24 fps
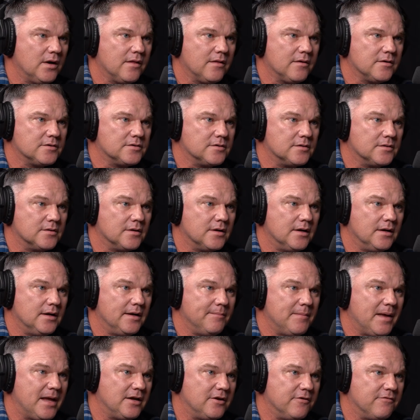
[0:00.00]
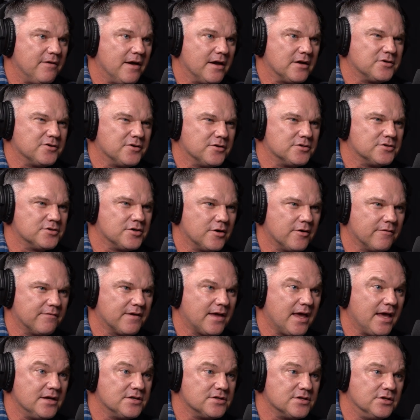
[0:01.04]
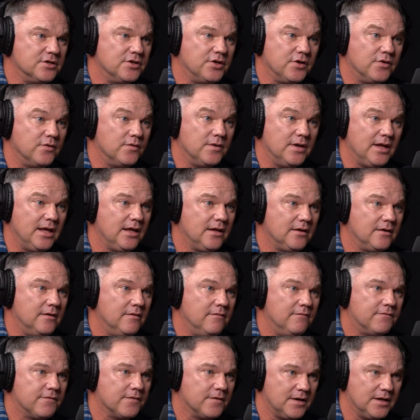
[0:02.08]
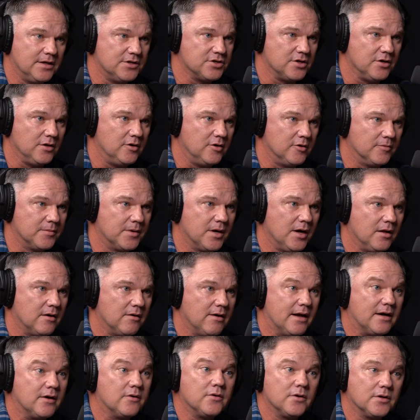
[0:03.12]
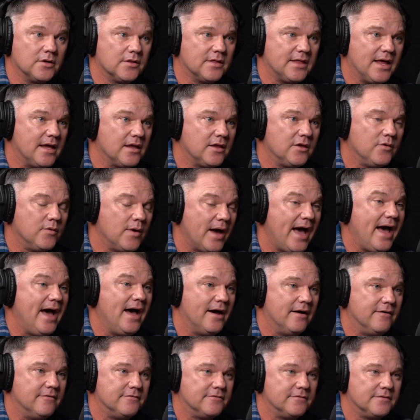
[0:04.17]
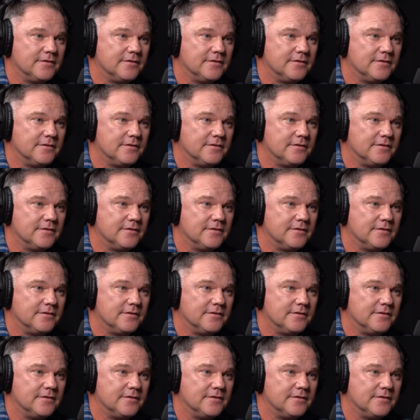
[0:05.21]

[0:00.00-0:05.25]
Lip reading: other manufacturer certification do you need for Digital Home Colorado, or that you have?